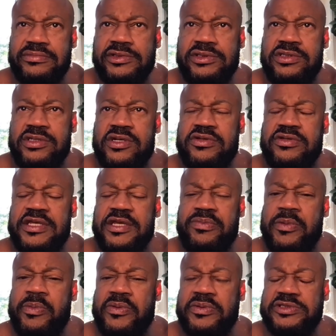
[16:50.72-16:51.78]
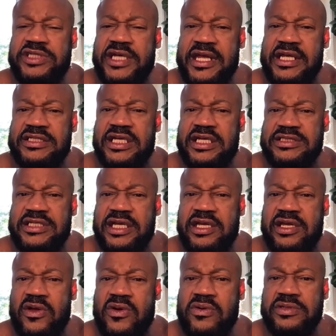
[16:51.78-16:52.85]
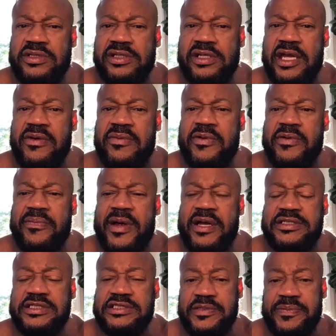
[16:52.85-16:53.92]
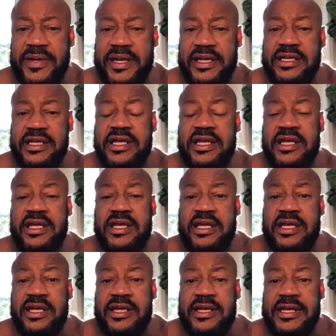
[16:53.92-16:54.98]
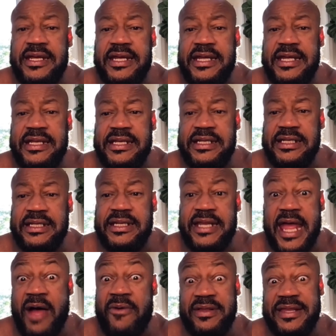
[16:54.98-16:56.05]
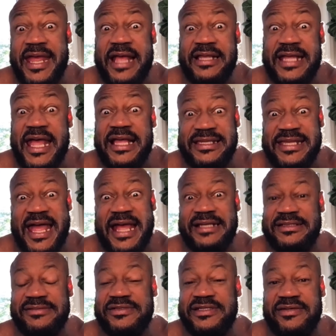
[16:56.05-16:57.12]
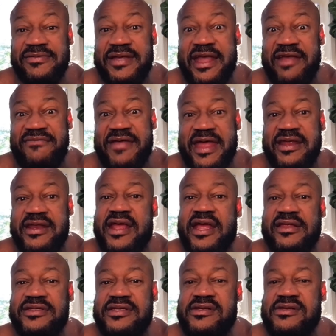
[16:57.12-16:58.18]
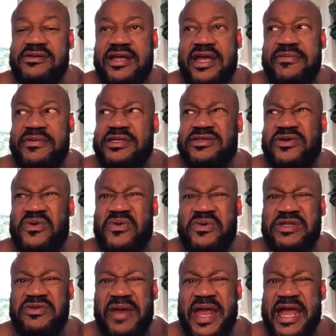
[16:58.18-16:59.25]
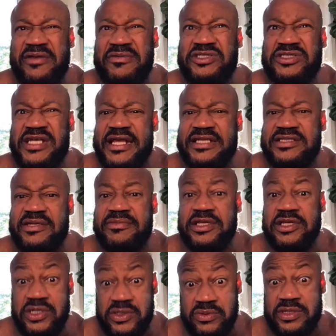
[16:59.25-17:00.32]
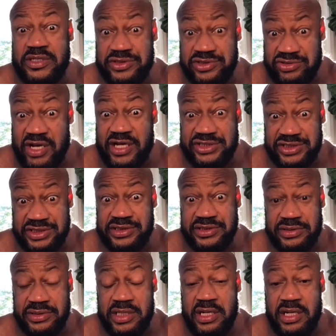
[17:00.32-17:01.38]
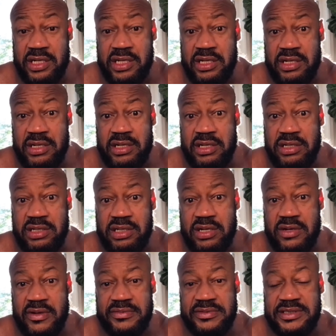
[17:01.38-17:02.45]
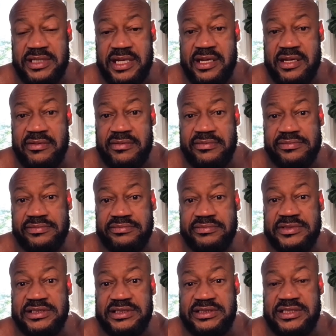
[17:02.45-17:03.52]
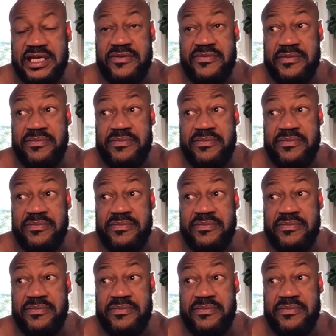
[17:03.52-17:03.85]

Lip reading: You know, you think people would change as they get older and would participate in, yeah, I want to have that nice. He can't find that house. Okay, but it's always raggedy. We should have got something new construction. You know what I'm saying? But instead, we